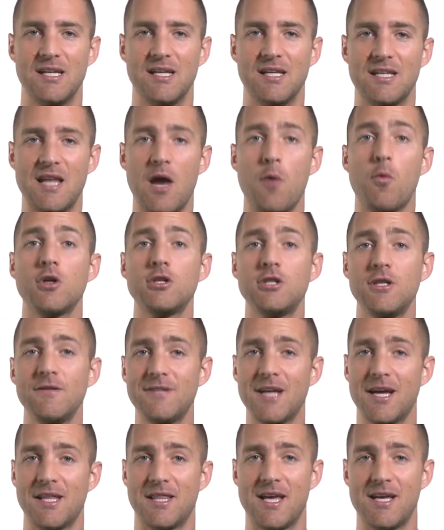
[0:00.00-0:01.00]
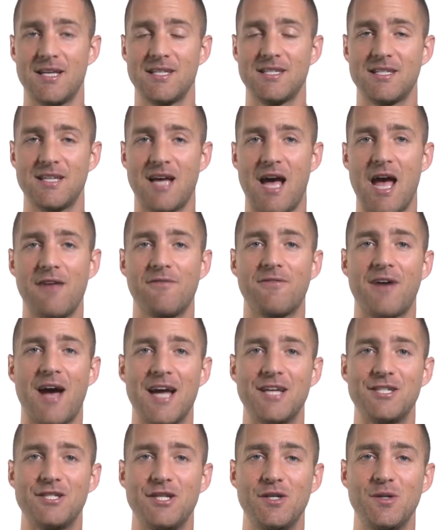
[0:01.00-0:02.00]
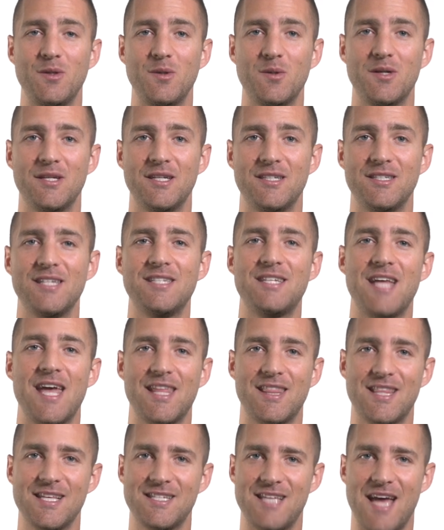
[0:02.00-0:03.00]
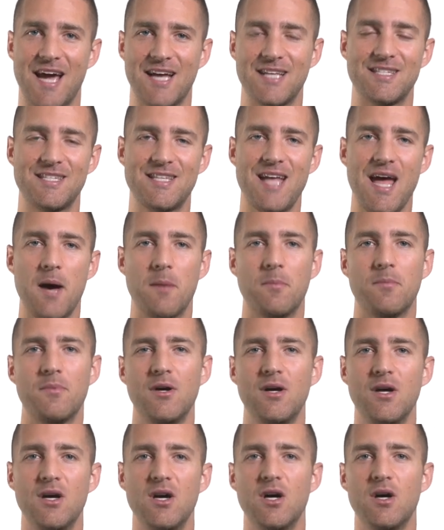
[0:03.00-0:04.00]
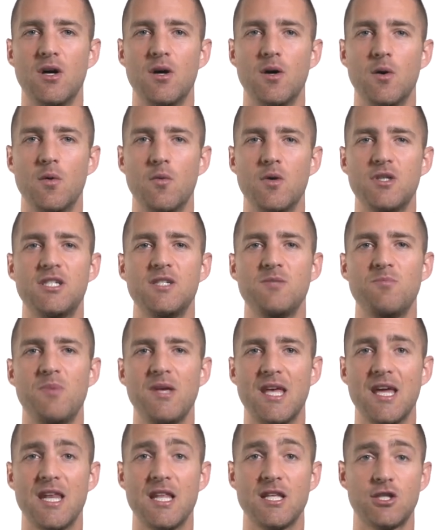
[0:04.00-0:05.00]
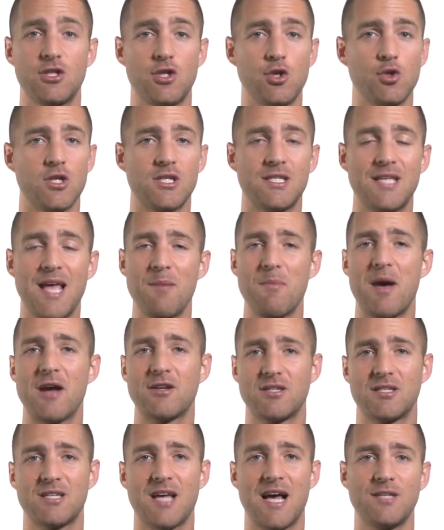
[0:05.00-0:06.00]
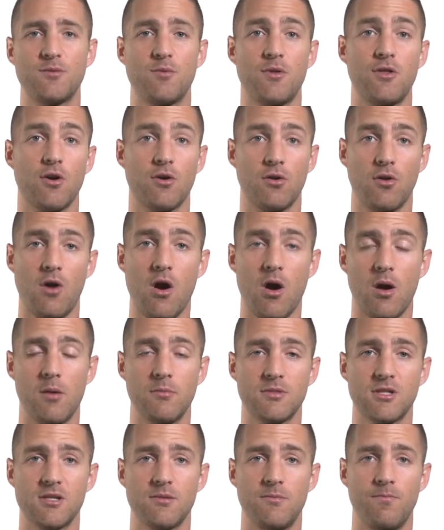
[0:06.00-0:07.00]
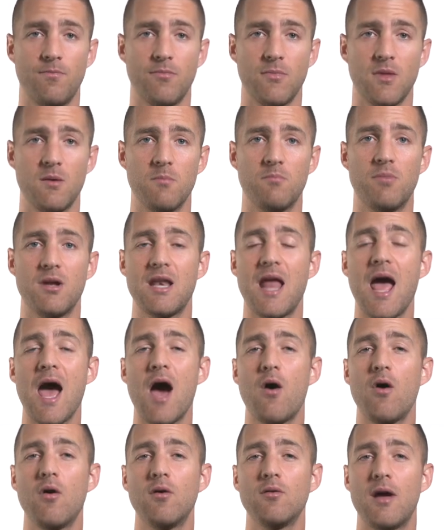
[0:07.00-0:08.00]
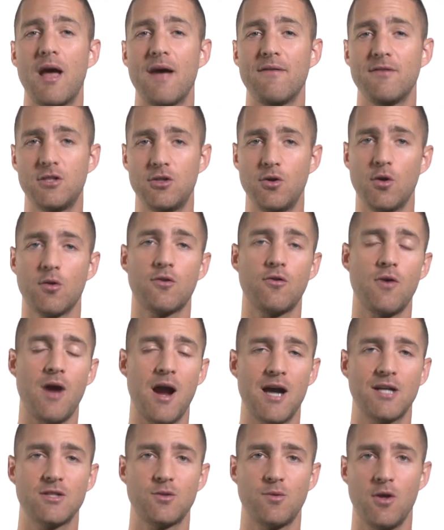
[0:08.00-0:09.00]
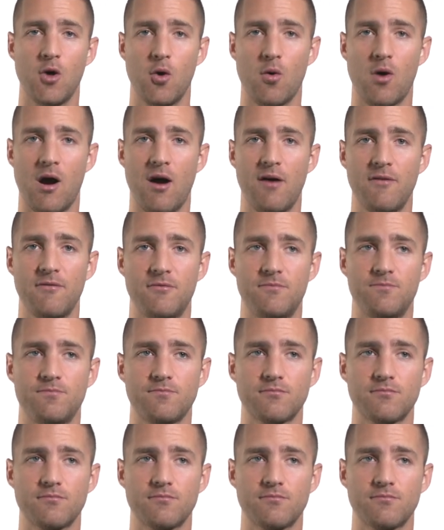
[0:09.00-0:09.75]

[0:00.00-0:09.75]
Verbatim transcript: Now, once you've done this, I advise you to take the second step, which is beginning to do the same exercise with your alarms. But now, every 2 or 3 hours when they go off,